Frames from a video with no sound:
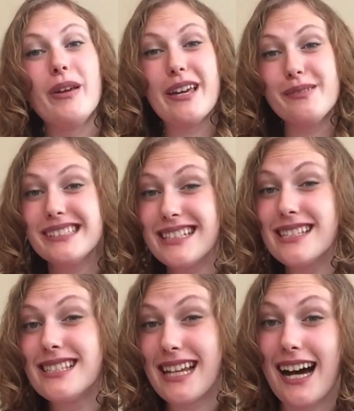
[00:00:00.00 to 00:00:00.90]
be able to
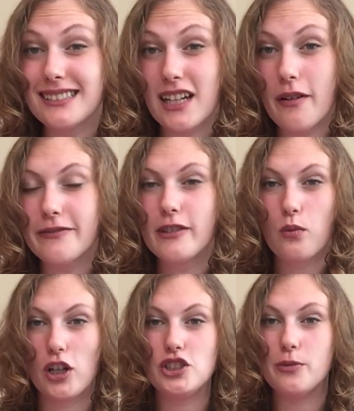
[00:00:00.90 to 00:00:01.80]
stand up for
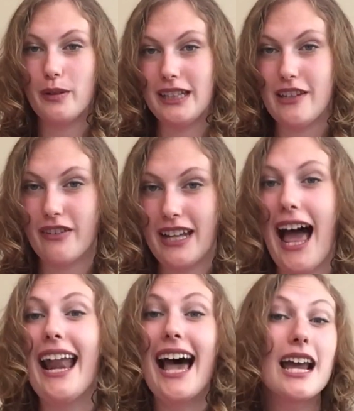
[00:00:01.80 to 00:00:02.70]
what you believe in.
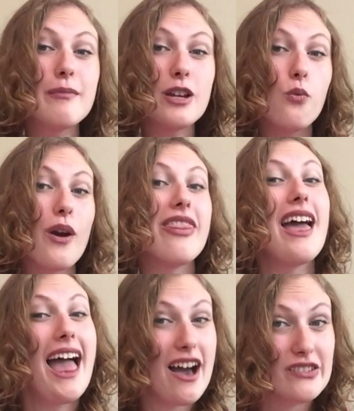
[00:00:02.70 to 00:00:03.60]
And I mean with
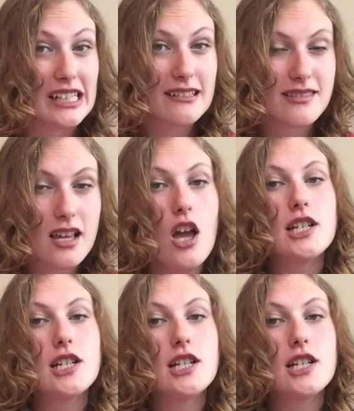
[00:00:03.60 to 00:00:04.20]
evidence.